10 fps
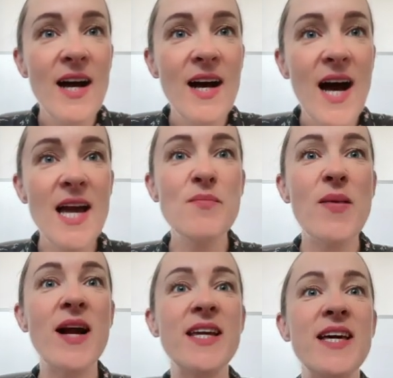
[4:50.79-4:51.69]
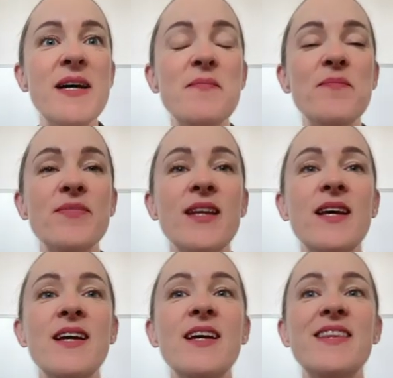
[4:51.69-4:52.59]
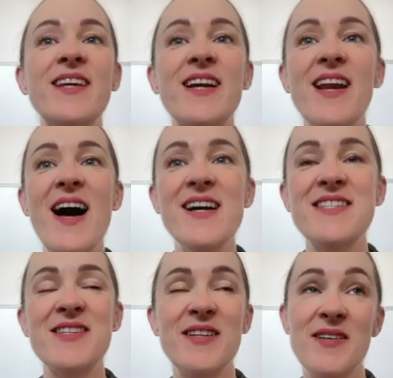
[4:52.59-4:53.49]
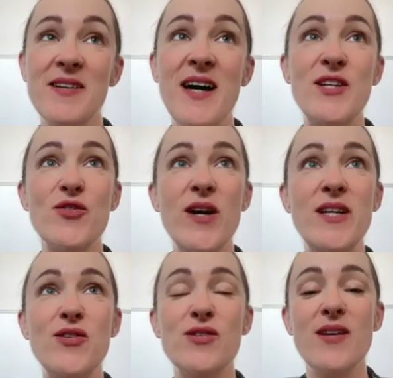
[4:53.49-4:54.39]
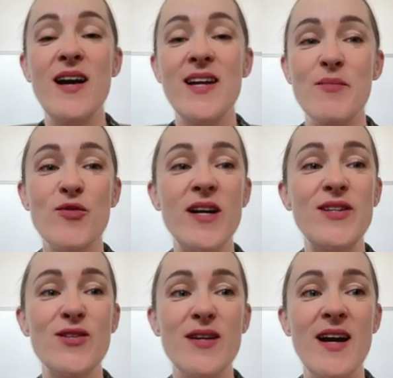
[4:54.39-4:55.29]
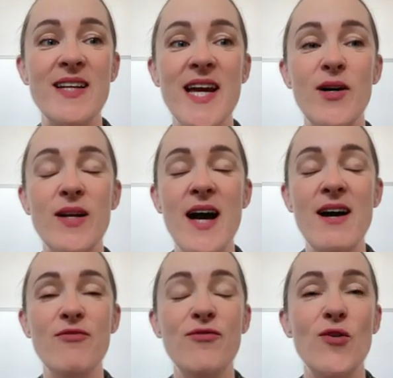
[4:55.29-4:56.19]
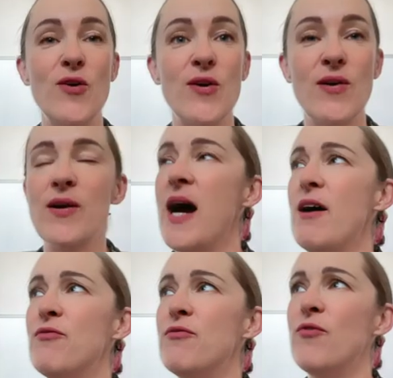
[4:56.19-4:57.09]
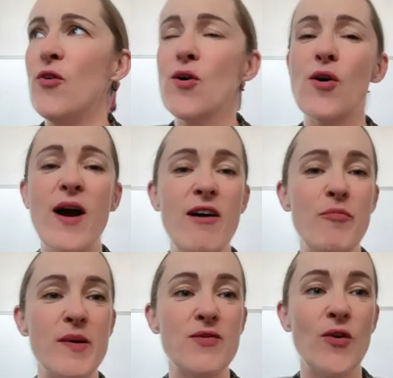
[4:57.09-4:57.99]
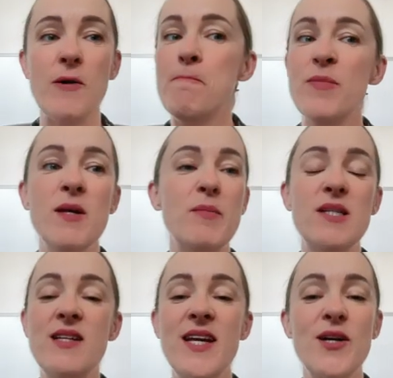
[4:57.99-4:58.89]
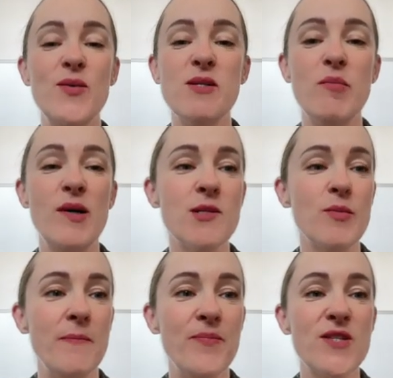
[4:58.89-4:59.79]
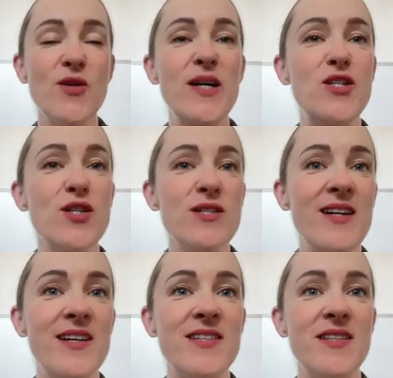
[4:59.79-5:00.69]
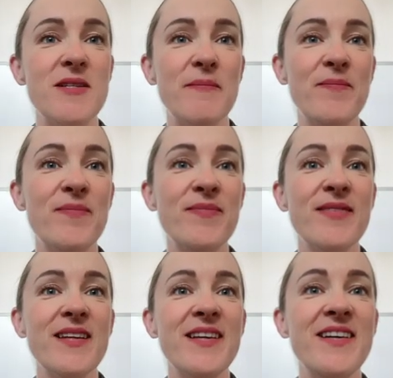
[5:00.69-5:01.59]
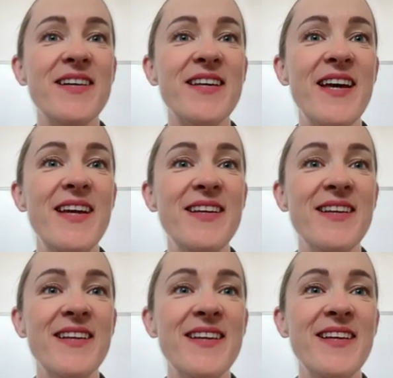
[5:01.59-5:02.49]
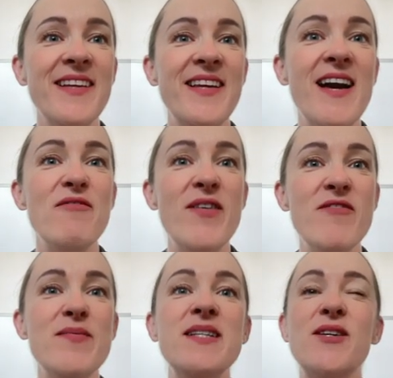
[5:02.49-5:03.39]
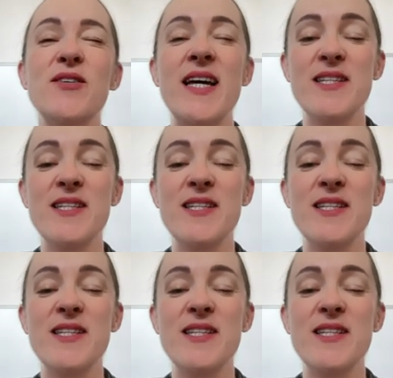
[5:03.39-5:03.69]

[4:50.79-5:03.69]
hi Mariam, the class I'm trying to start now at 4:30 or 4:30. but today it was impossible. So I just started. Okay? Yeah, 5 minutes ago. Thanks,